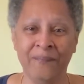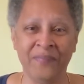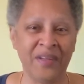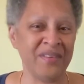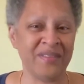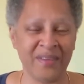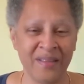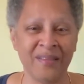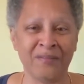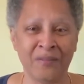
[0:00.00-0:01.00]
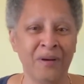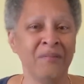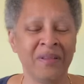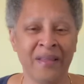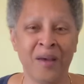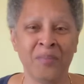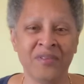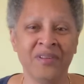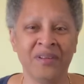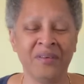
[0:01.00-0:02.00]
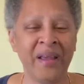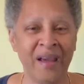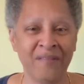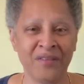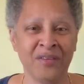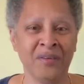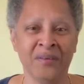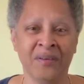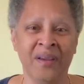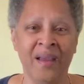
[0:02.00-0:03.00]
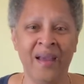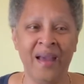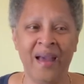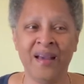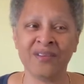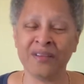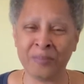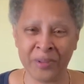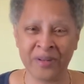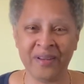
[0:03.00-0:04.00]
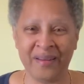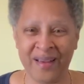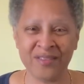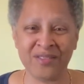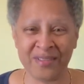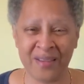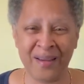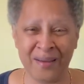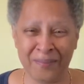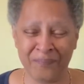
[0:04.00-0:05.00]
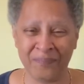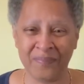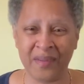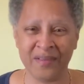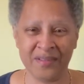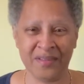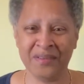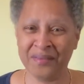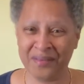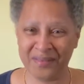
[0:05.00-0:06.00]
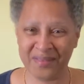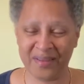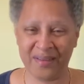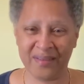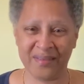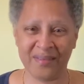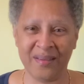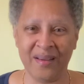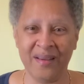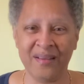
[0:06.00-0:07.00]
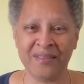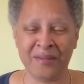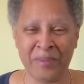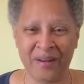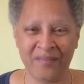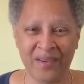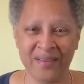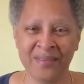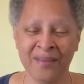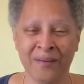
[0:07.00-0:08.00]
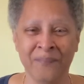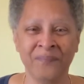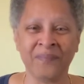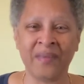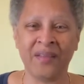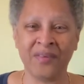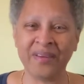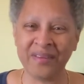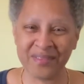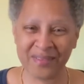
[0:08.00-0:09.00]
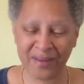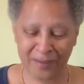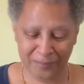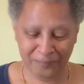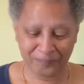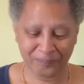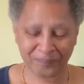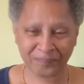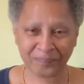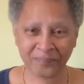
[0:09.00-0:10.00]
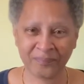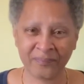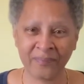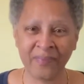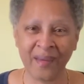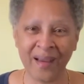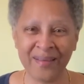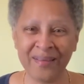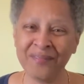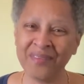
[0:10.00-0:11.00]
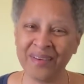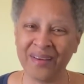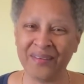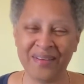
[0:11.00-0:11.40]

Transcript: There's nothing wrong with that, but you don't have to actually put in extra time to do those things to manifest. So 3 years ago, I did a video.